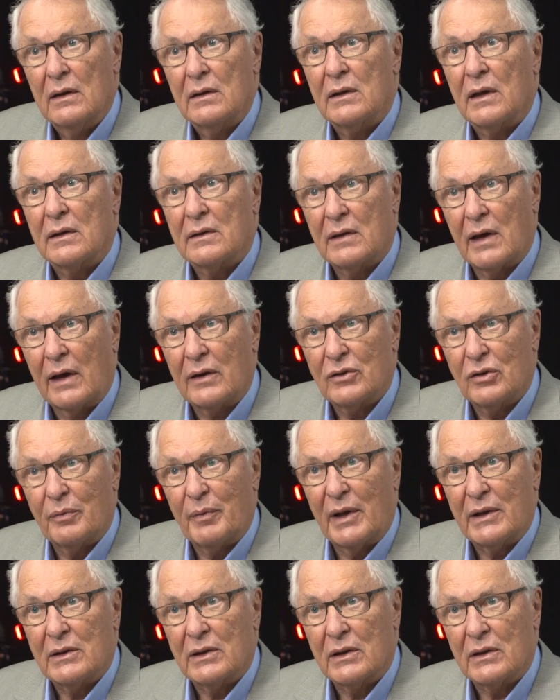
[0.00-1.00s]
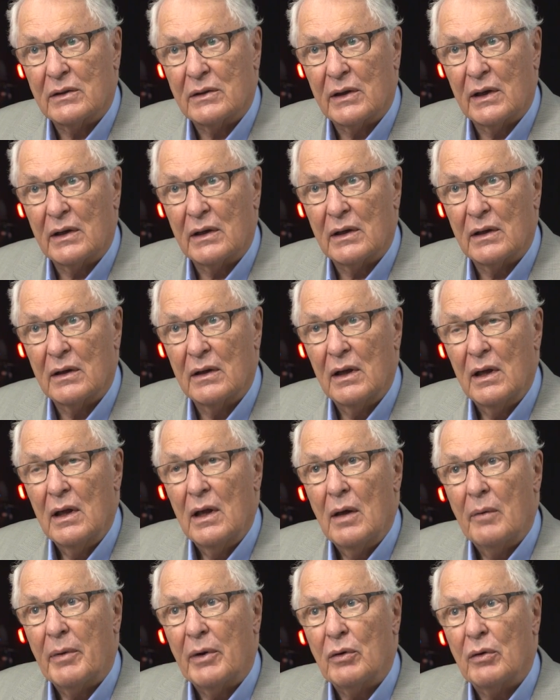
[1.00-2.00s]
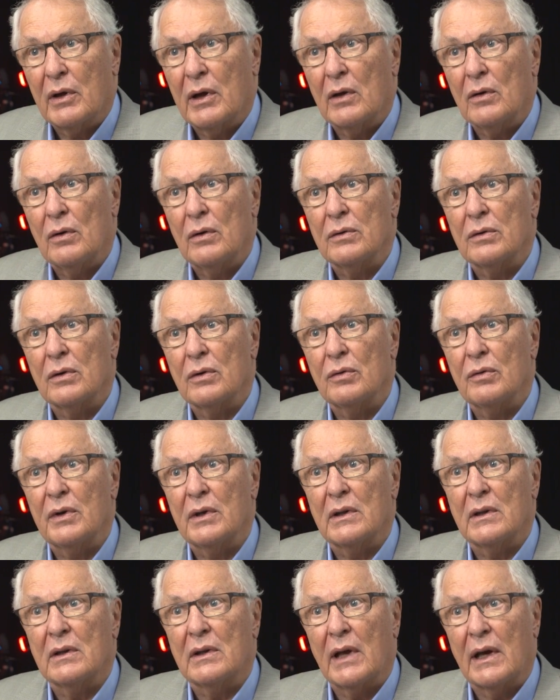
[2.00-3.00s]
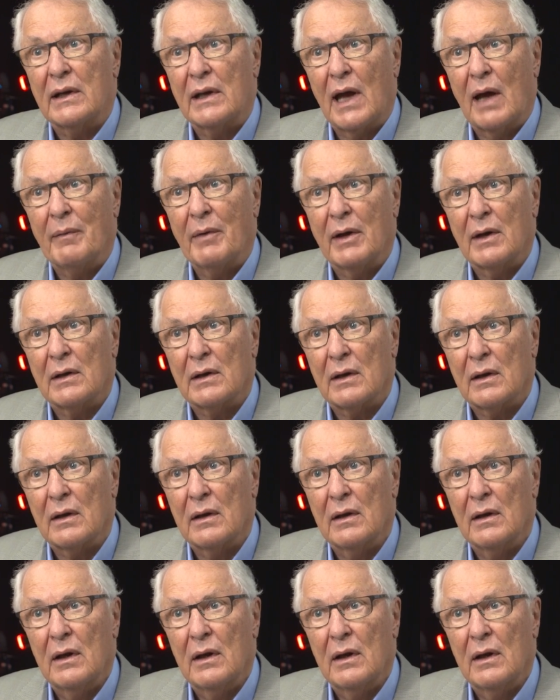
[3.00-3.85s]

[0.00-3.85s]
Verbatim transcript: That's isometric training. But you can also do it dynamically.